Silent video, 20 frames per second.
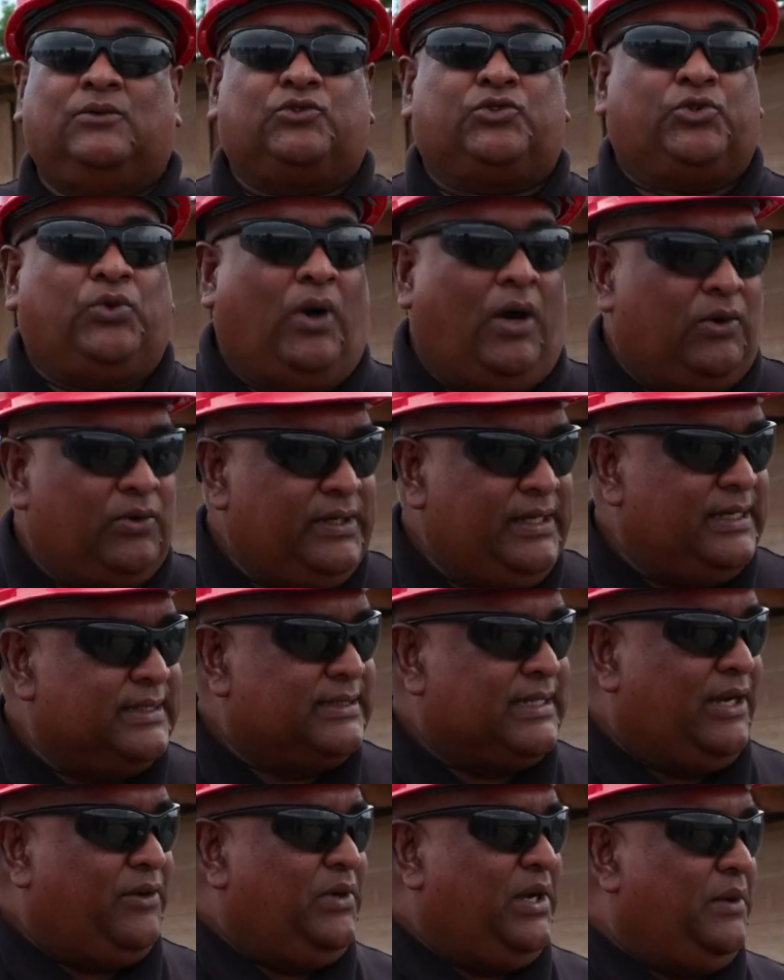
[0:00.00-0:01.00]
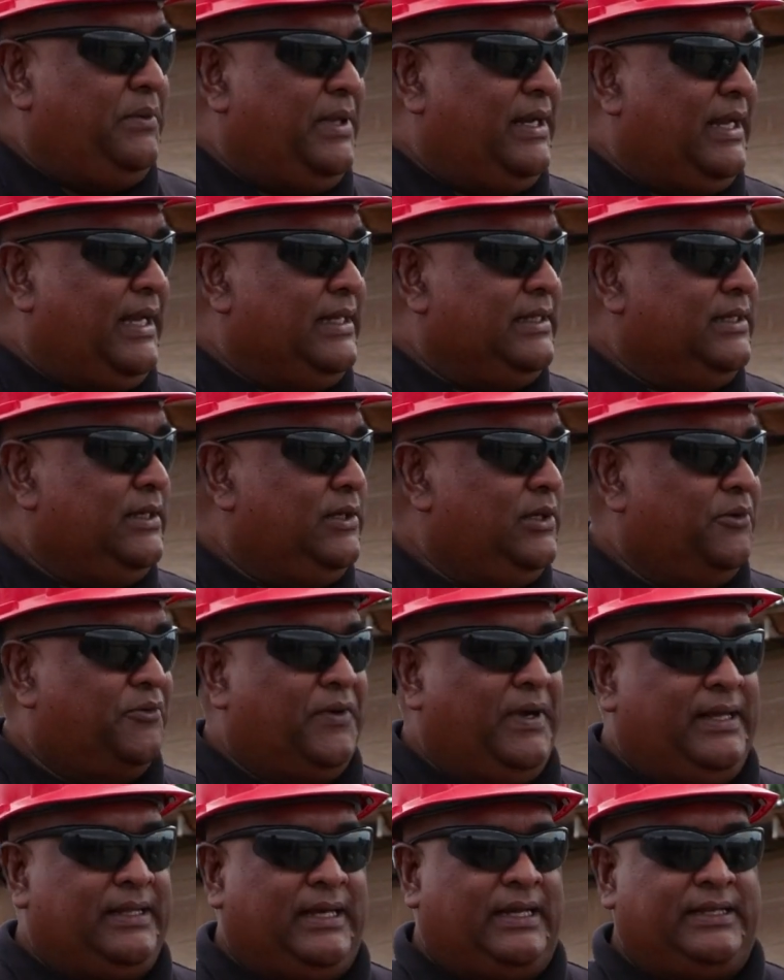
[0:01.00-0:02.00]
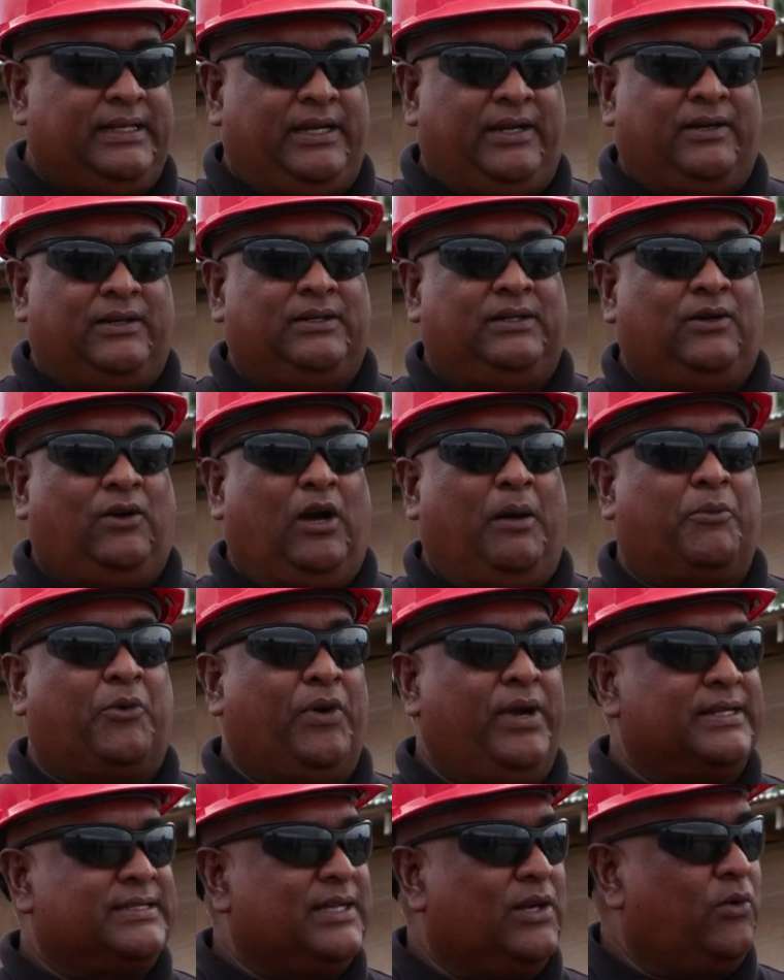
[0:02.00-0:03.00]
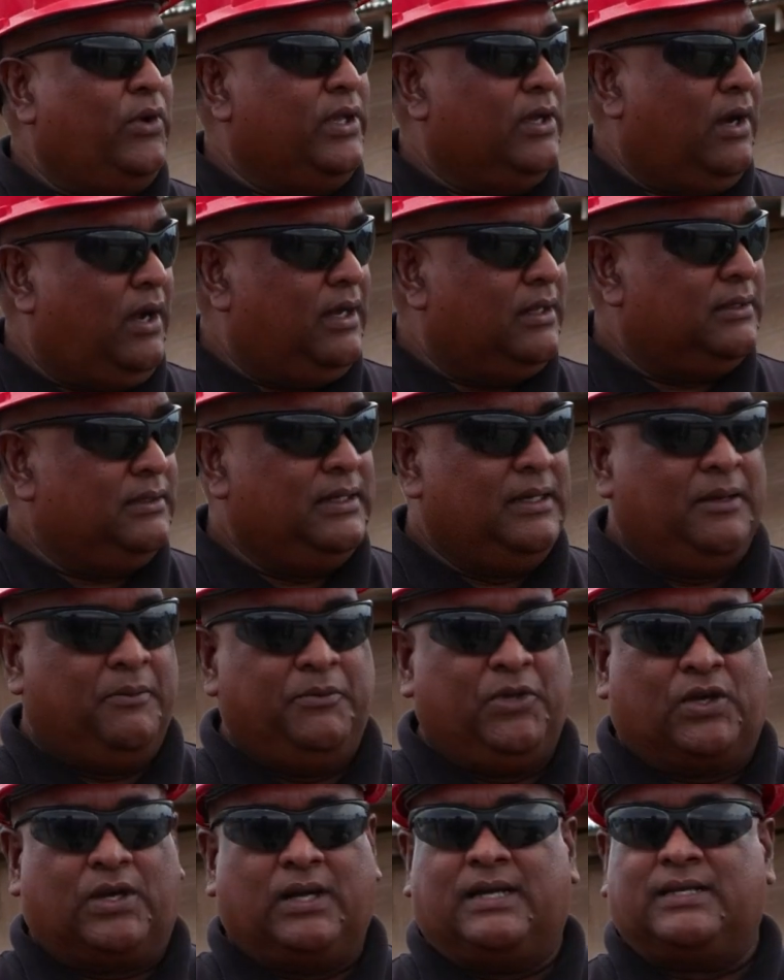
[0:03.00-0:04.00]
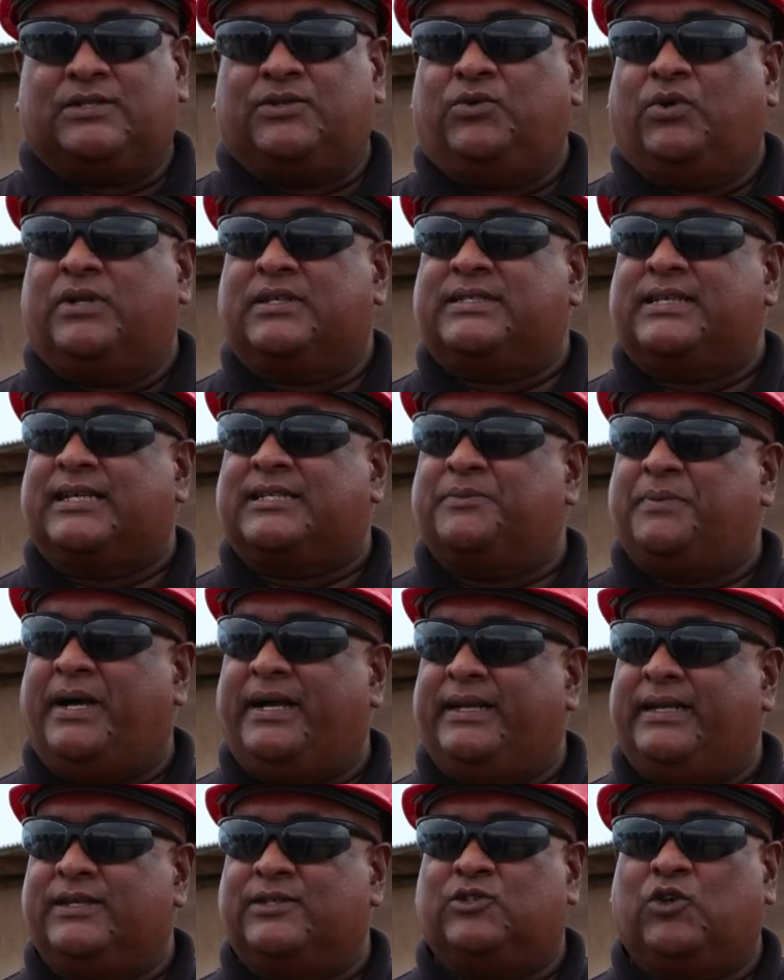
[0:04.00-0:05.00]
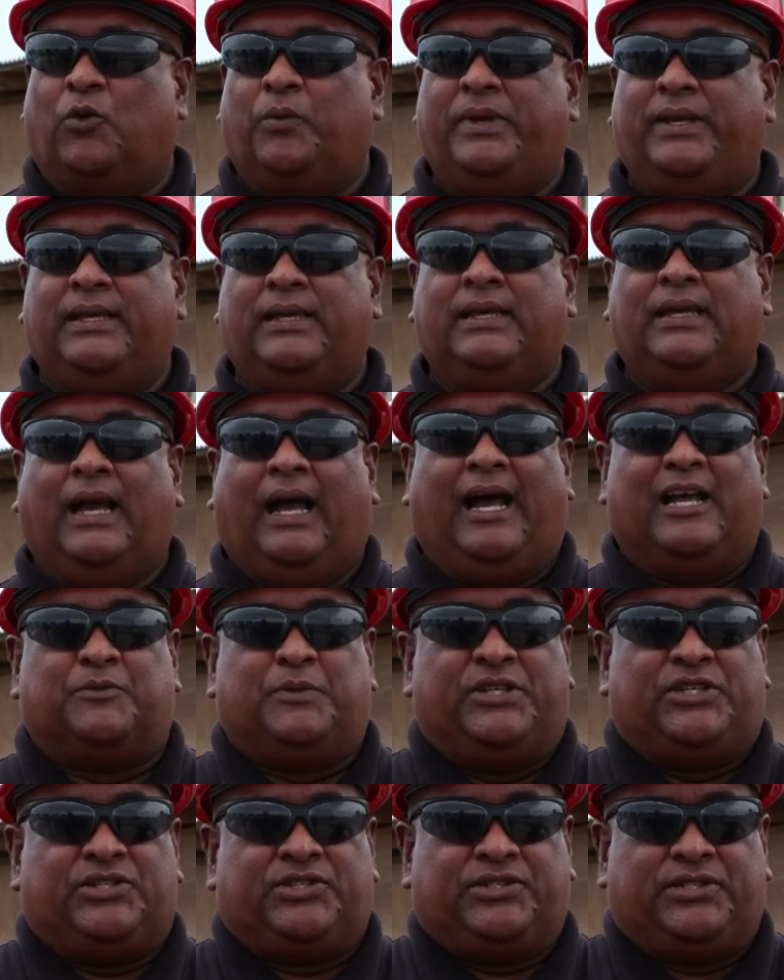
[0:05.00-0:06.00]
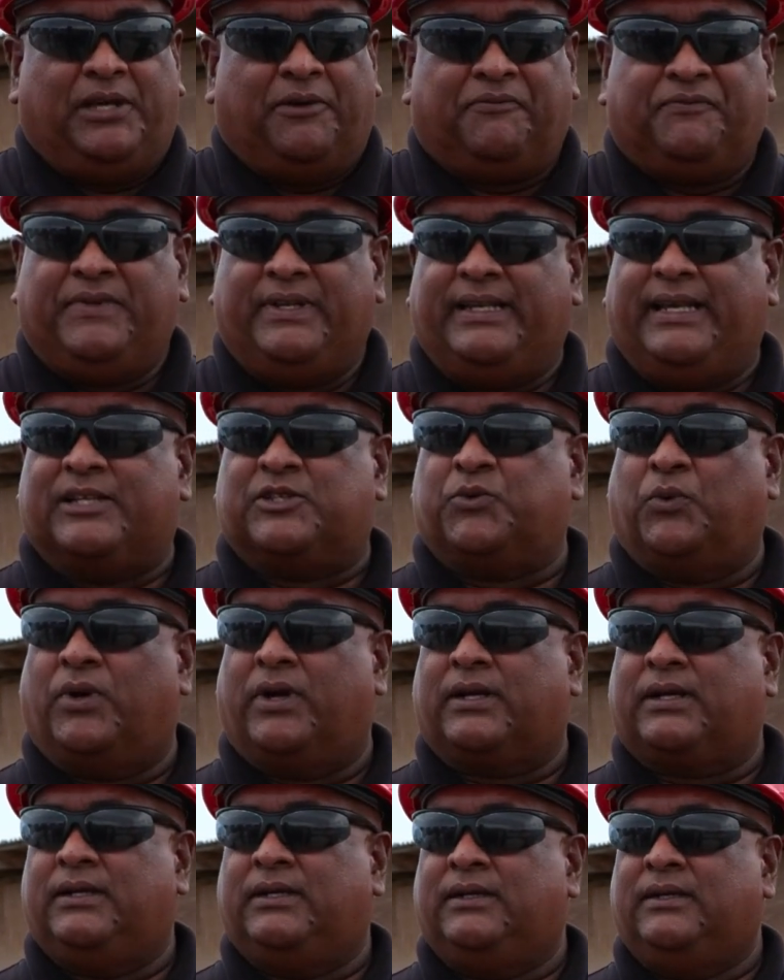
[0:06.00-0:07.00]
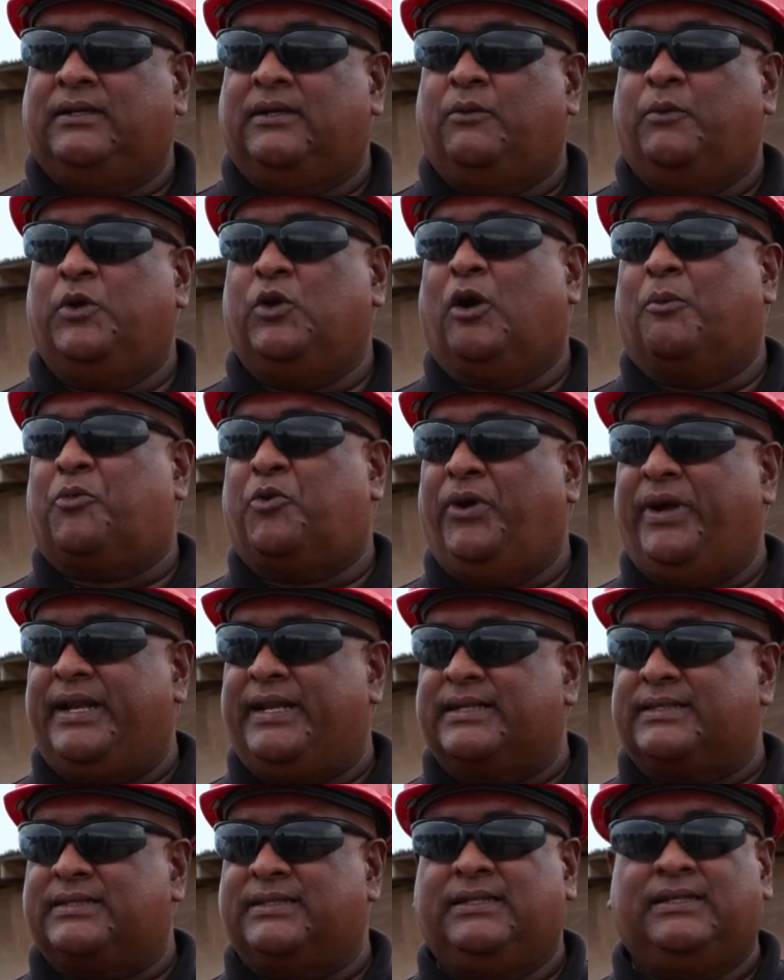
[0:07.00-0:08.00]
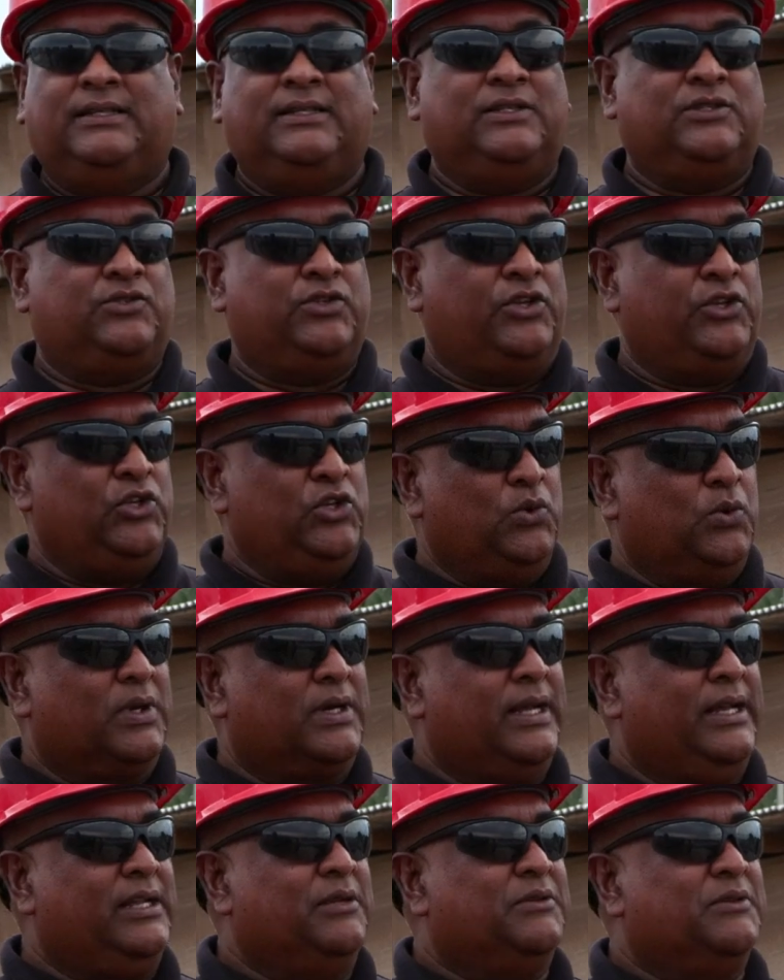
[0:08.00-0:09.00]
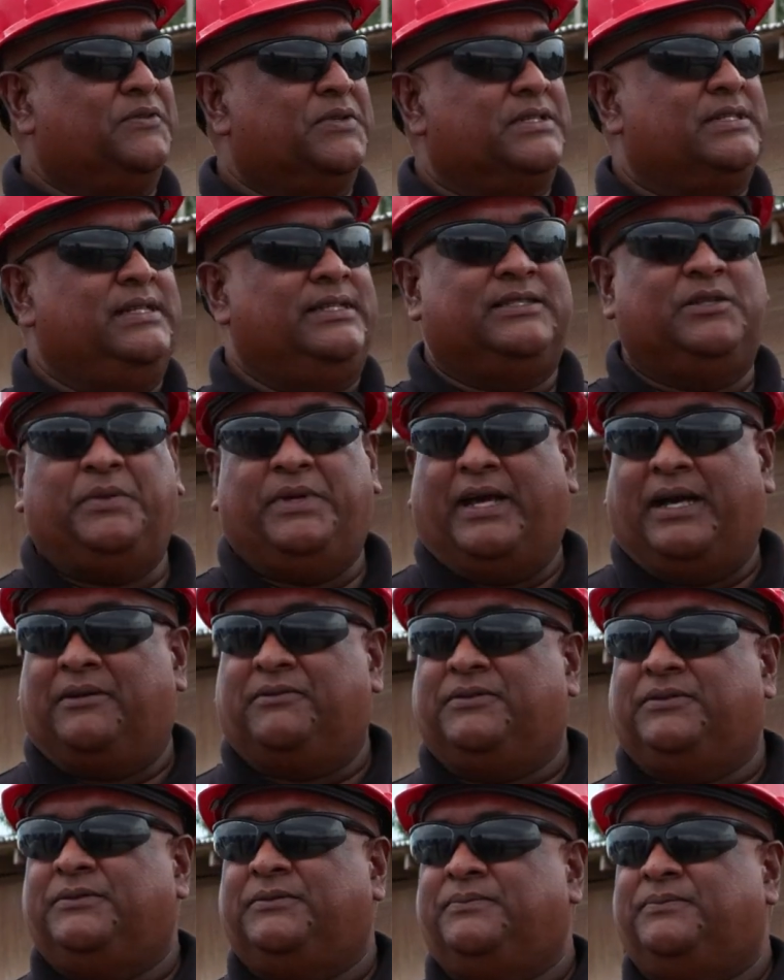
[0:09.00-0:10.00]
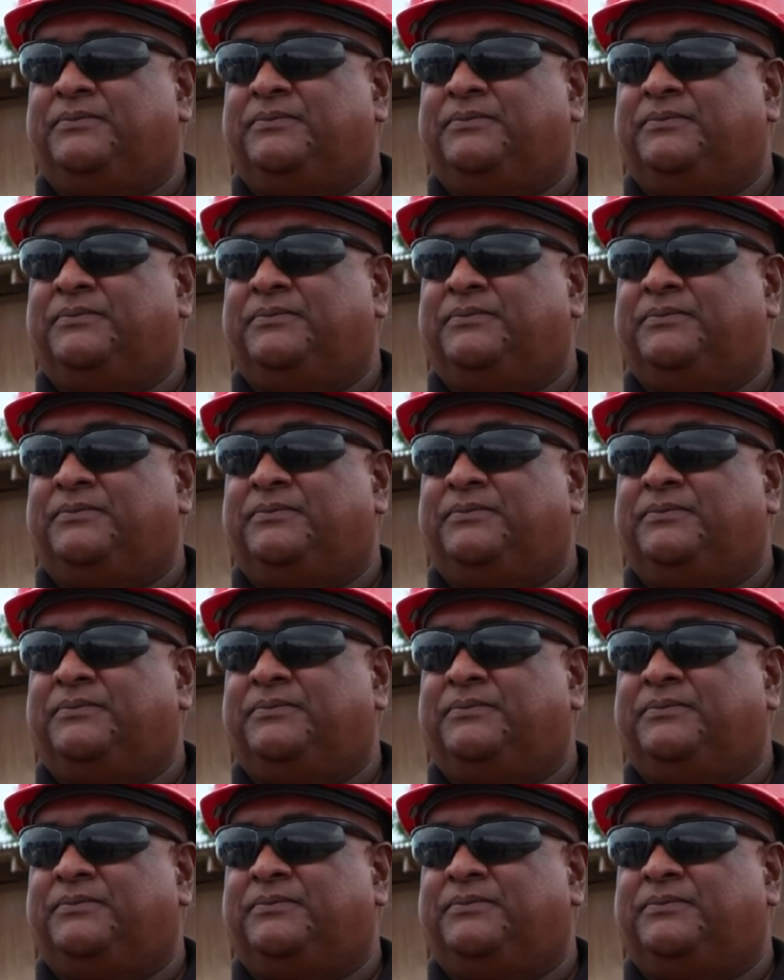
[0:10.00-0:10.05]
throughout the entire railway line, you find that there are upgrades are going on because the road is expanding. So as we shift the network, we upgrade it to the newer kind of a facility we have.